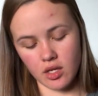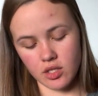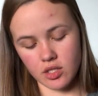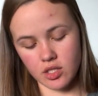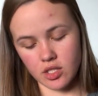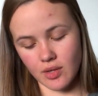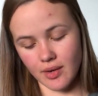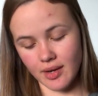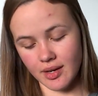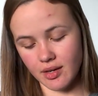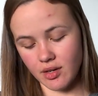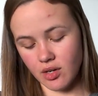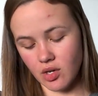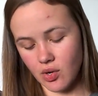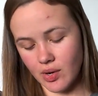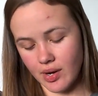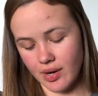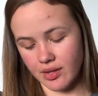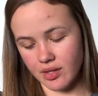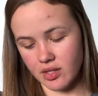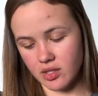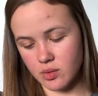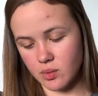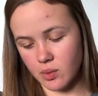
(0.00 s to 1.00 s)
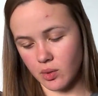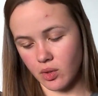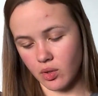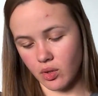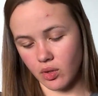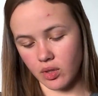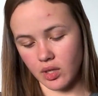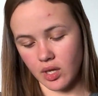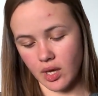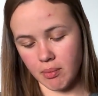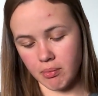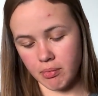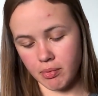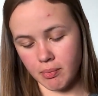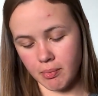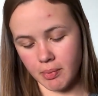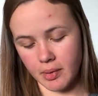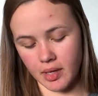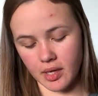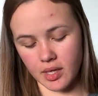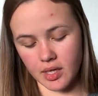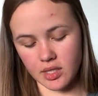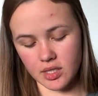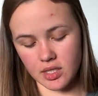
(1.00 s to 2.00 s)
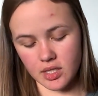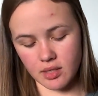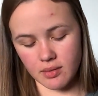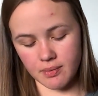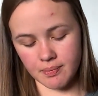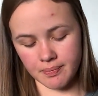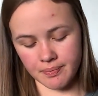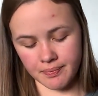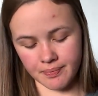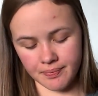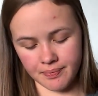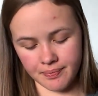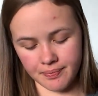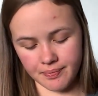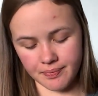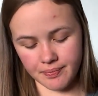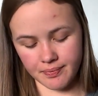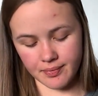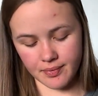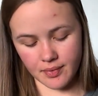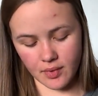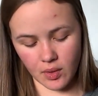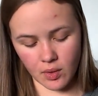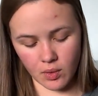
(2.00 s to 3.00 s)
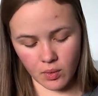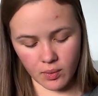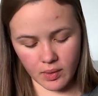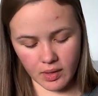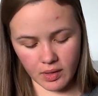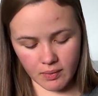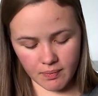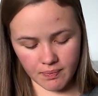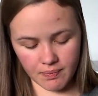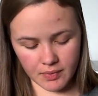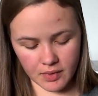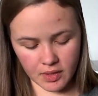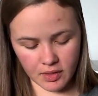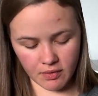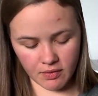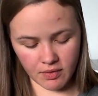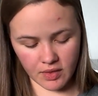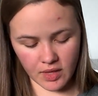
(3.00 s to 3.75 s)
So I don't know how these will hold up, but oh well. If